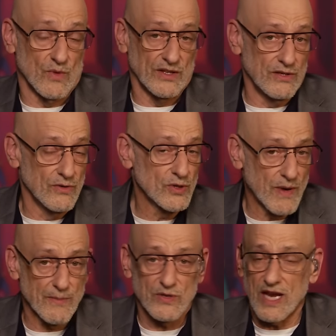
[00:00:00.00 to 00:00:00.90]
and when the
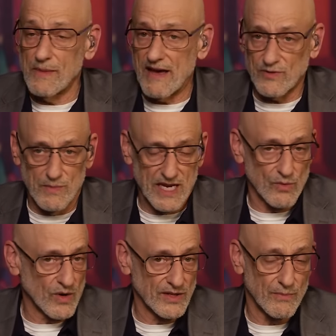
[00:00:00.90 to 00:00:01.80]
newspapers came after me,
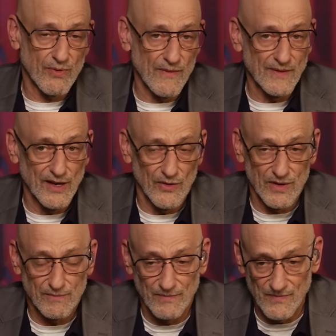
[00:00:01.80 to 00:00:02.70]
and when
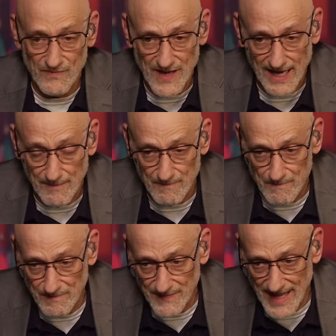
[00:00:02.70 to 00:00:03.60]

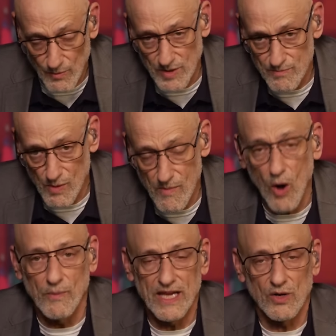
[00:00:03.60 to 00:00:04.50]
they wouldn't
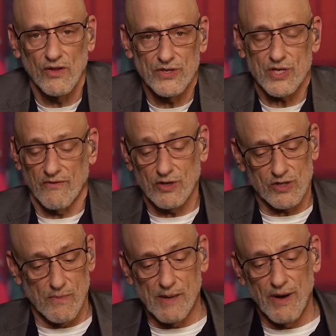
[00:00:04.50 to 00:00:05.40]
promote me and all this stuff
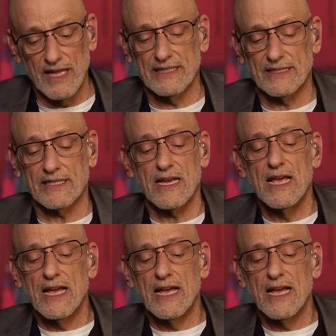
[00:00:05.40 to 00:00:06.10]
because of my politics.